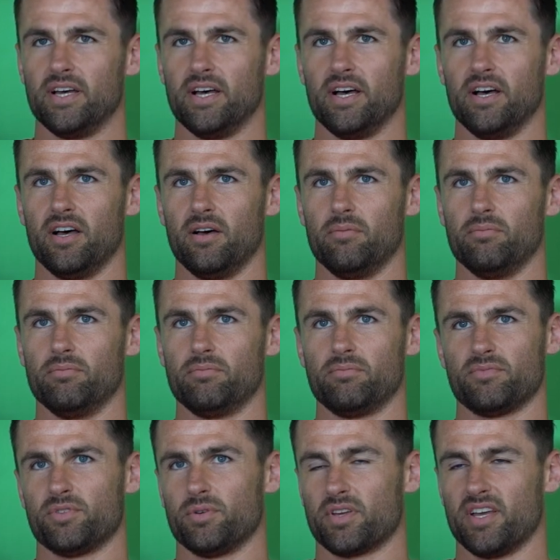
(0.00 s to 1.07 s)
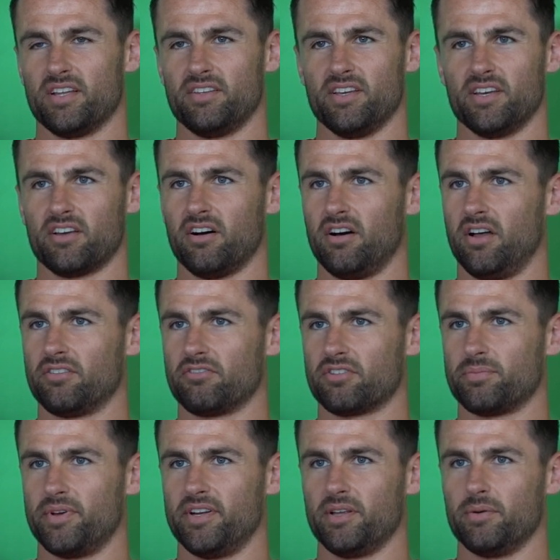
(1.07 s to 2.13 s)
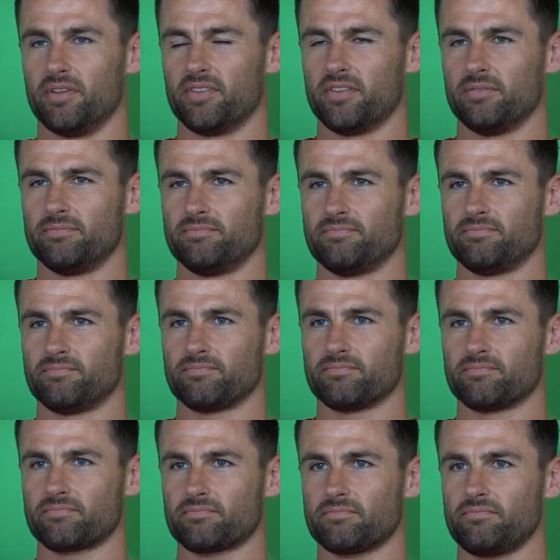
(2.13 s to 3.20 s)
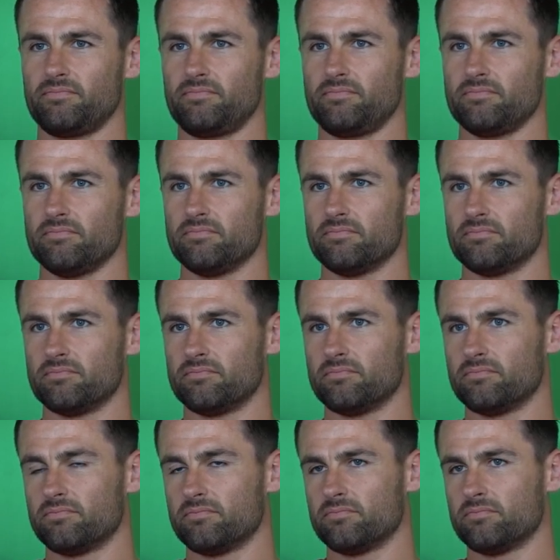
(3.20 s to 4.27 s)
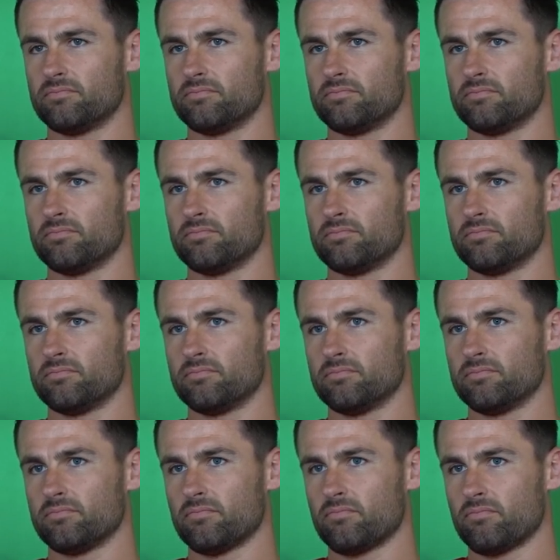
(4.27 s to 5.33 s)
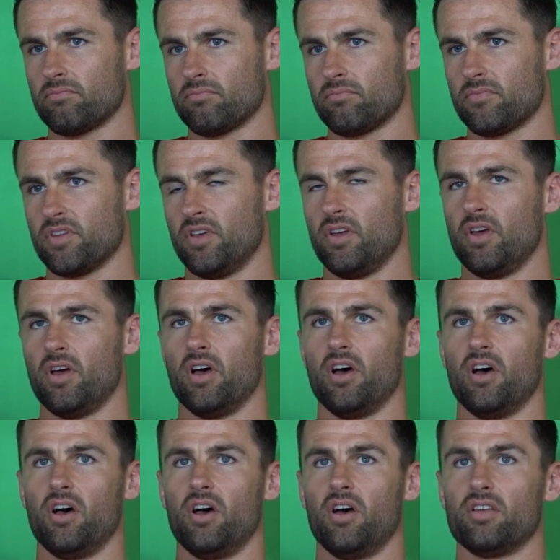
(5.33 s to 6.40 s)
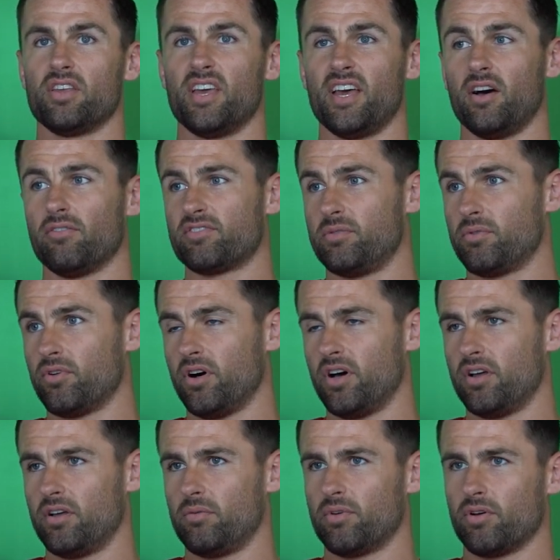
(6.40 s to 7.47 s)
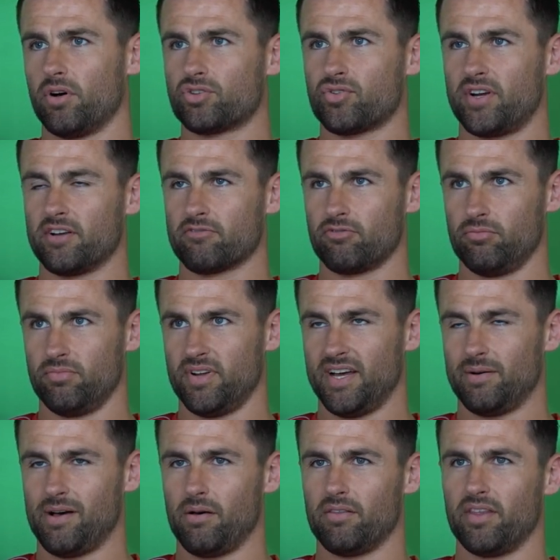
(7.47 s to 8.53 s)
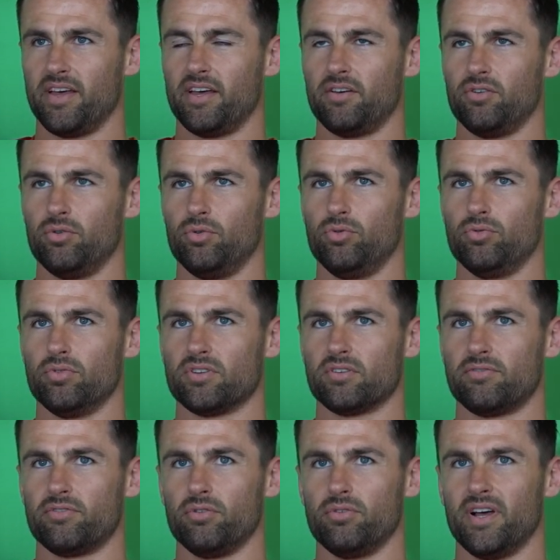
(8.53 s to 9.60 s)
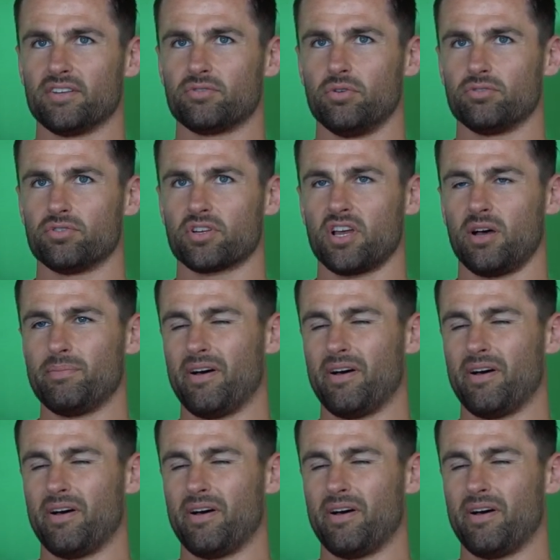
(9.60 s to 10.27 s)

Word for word: Um, so again, yeah, can't underestimate anyone. How do you think the group are feeling going into Saturday? Is everyone fresh and everyone fit? Uh, yeah, obviously we've got, a, we've got a training group now out there who, there's a few lads who have just come